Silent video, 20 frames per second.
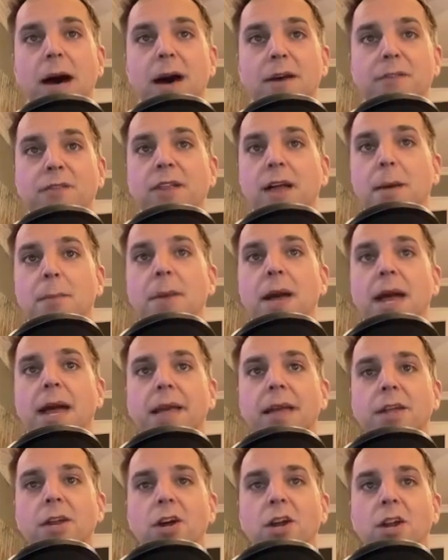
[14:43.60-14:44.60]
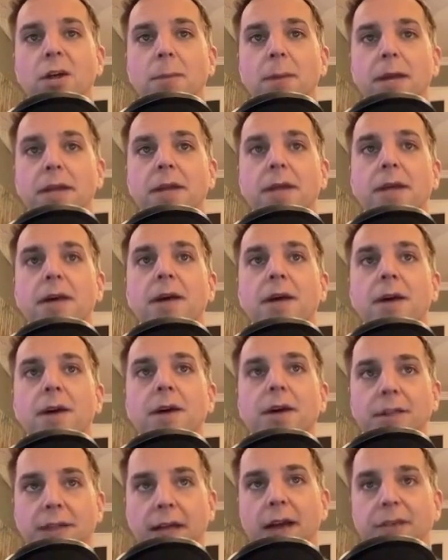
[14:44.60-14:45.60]
for that bank. You know what I mean?
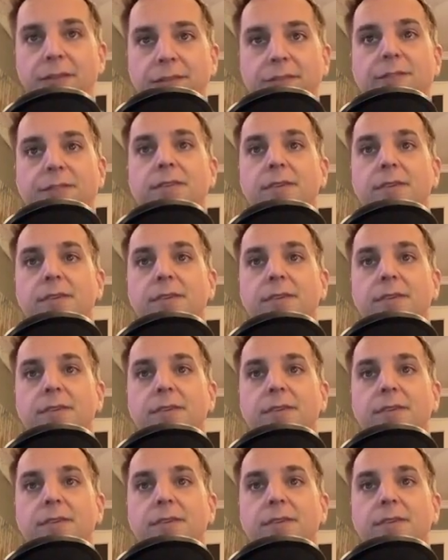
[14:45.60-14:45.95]
Nice.